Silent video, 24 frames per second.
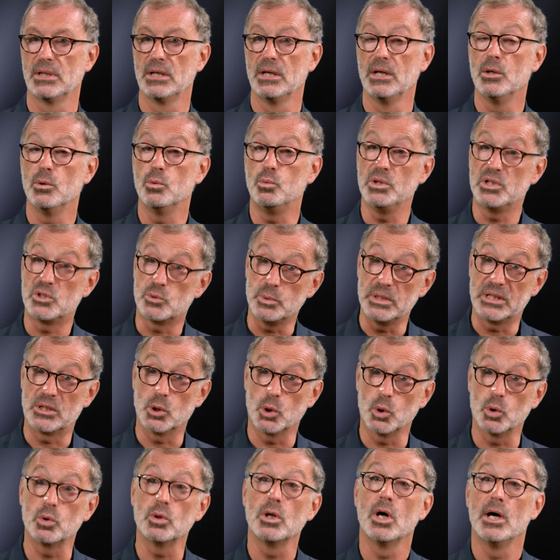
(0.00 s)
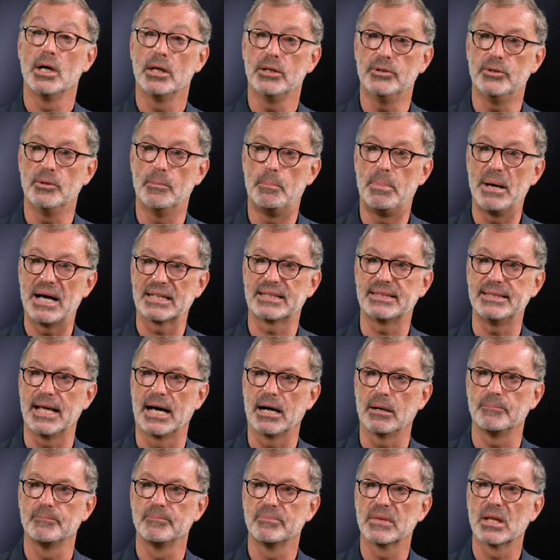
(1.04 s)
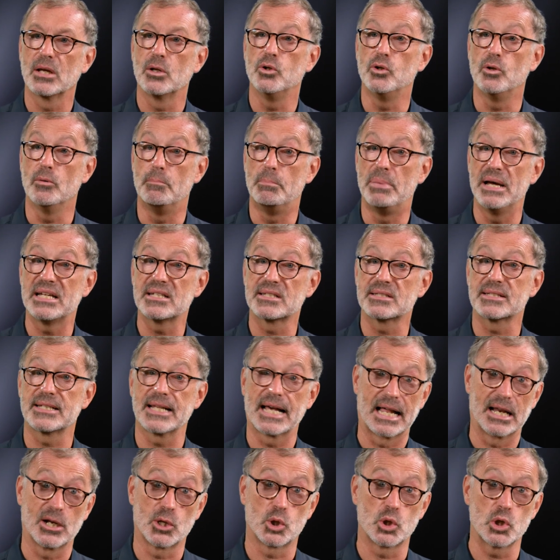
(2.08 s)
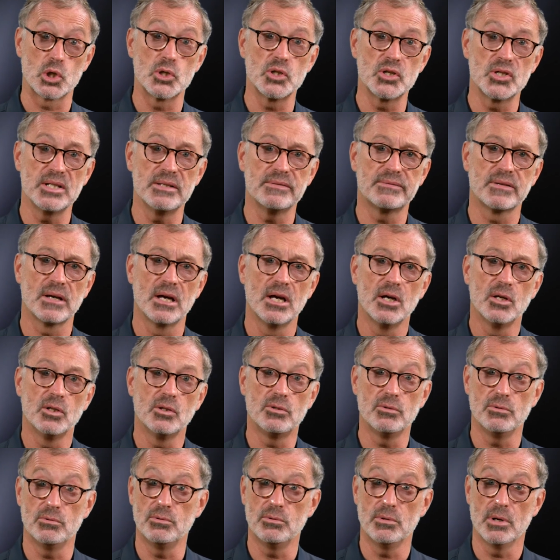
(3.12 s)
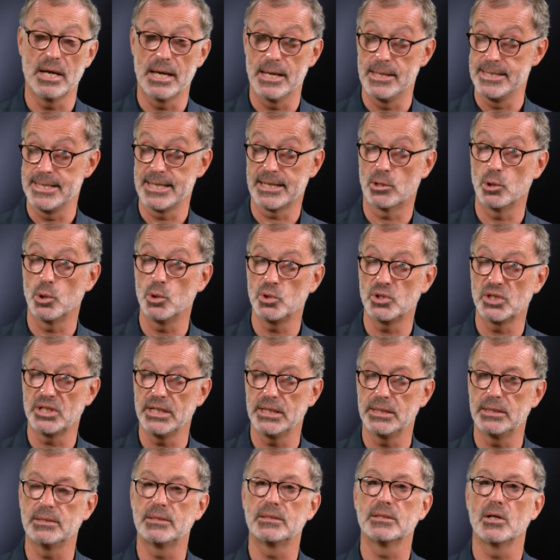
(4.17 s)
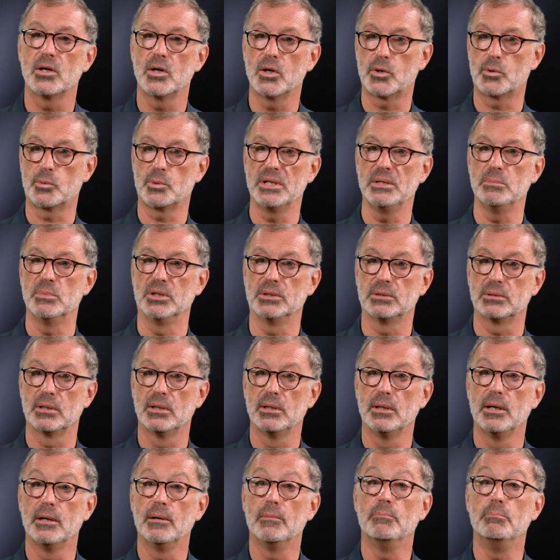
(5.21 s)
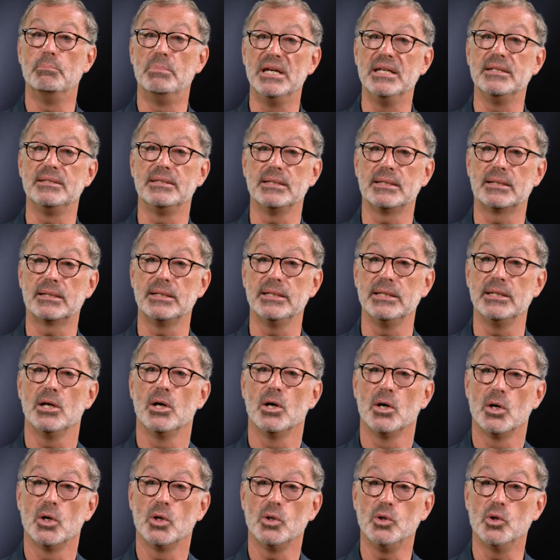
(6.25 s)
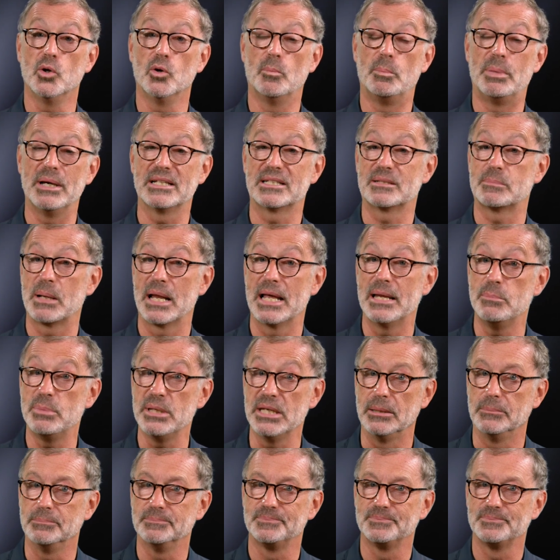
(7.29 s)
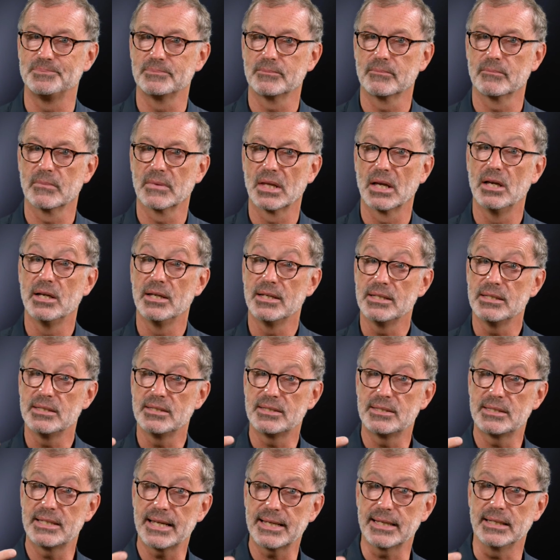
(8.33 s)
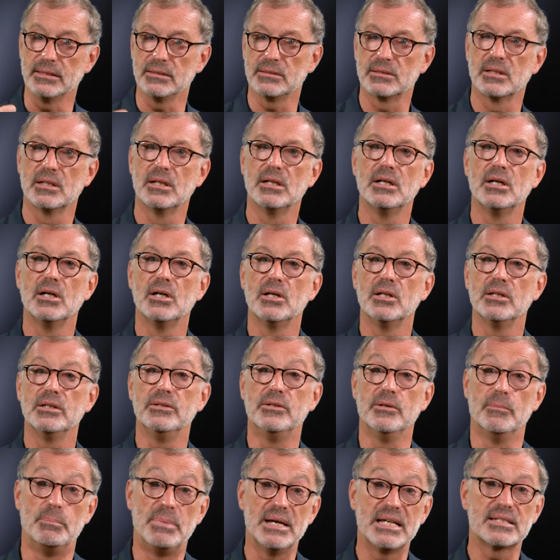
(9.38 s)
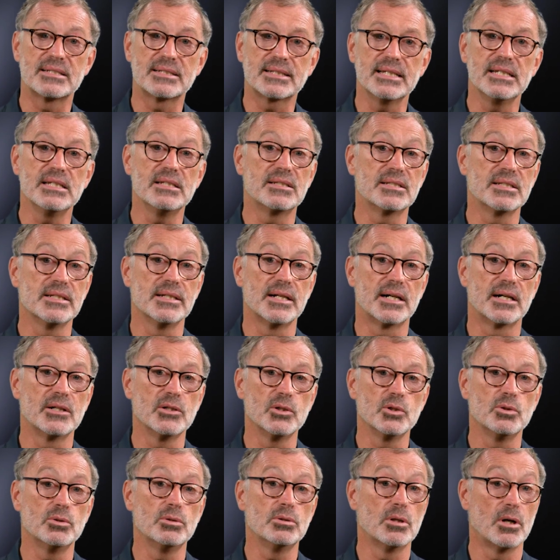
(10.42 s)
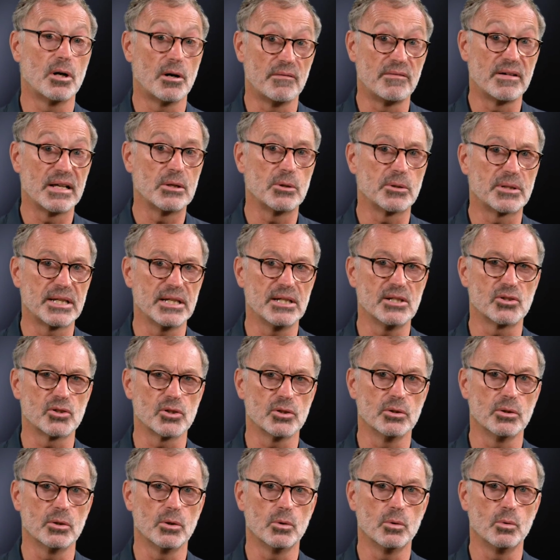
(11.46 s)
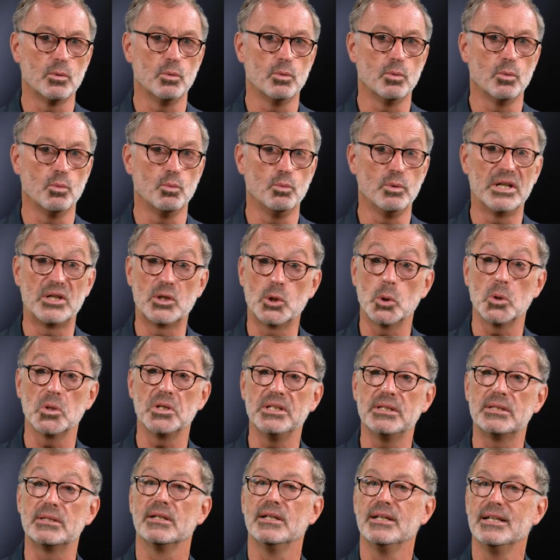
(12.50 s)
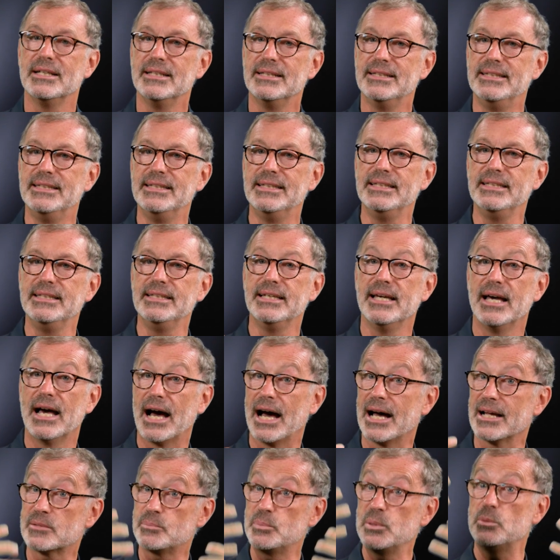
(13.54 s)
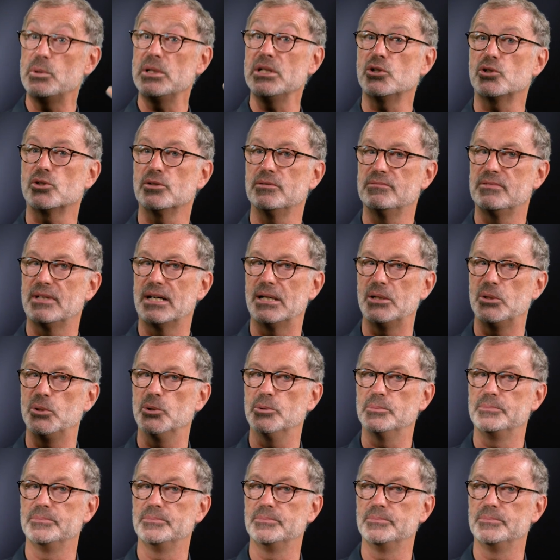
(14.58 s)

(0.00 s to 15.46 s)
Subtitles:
which we call the BATNA, the best alternative to a negotiated agreement, basically your best plan B. Second, the best case scenario of allocation. We call it the aspiration value,